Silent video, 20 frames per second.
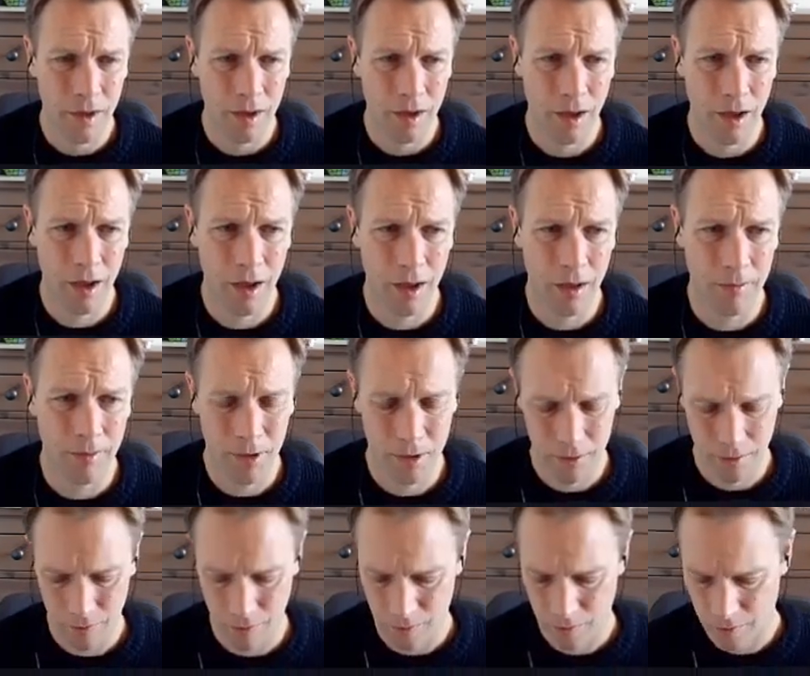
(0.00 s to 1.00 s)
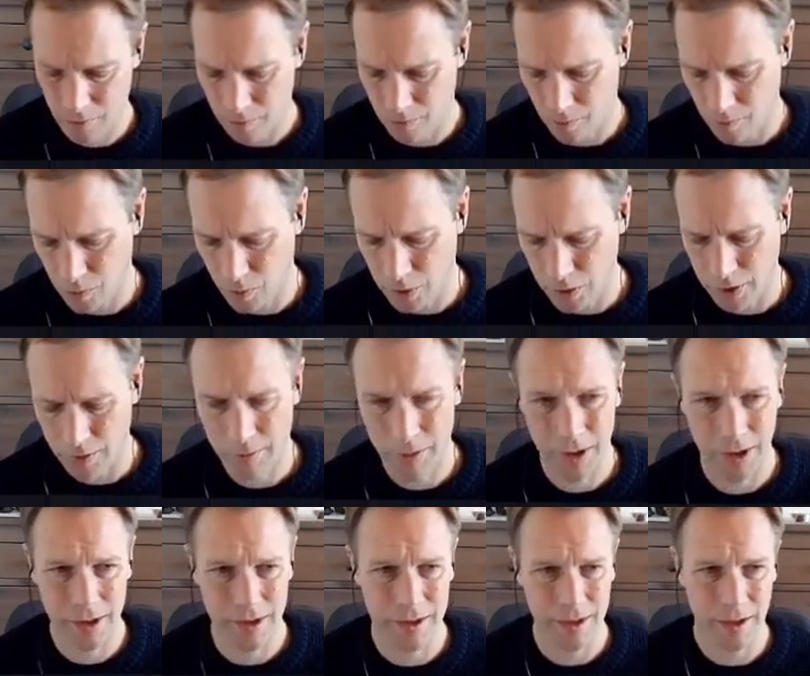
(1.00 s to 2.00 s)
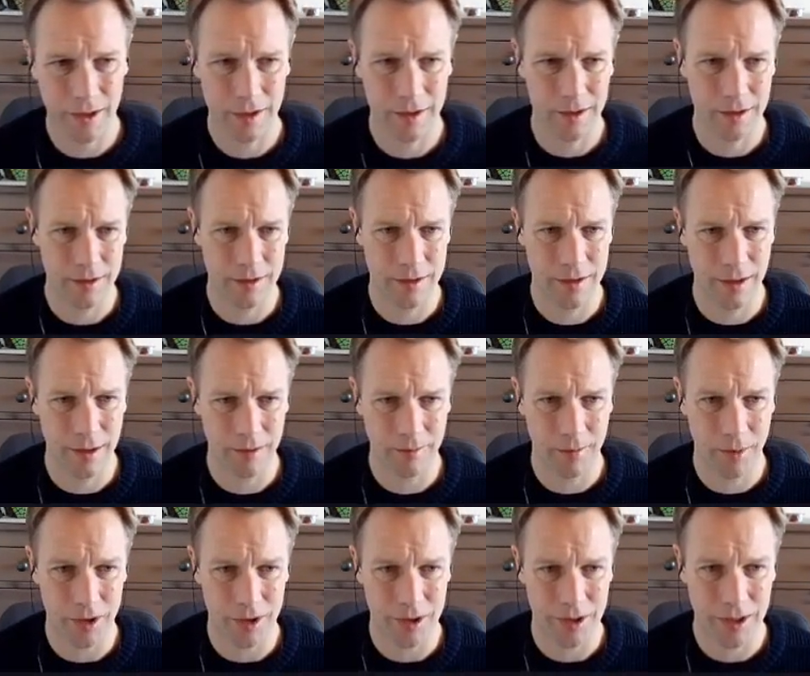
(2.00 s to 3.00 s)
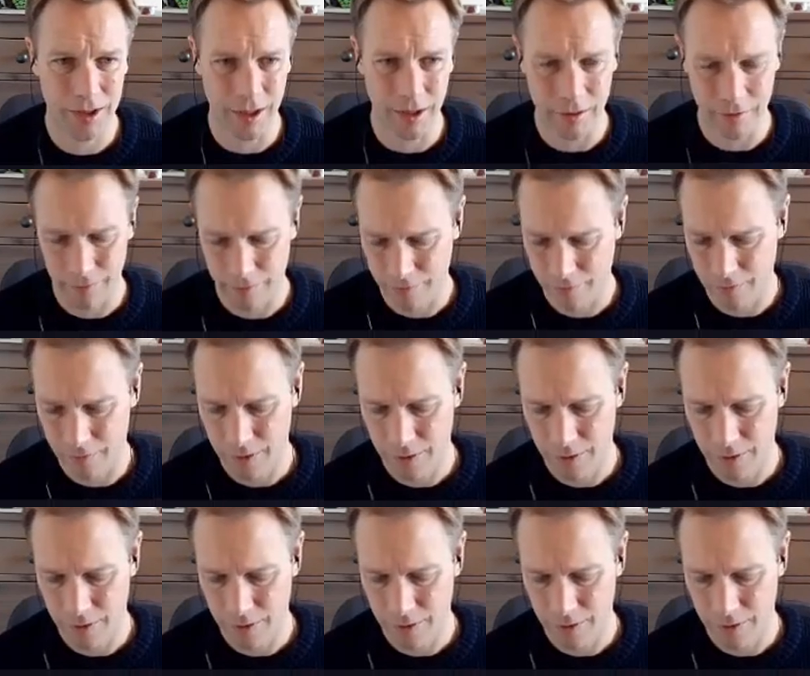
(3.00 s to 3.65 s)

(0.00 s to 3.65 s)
um, would it be exactly the same but safe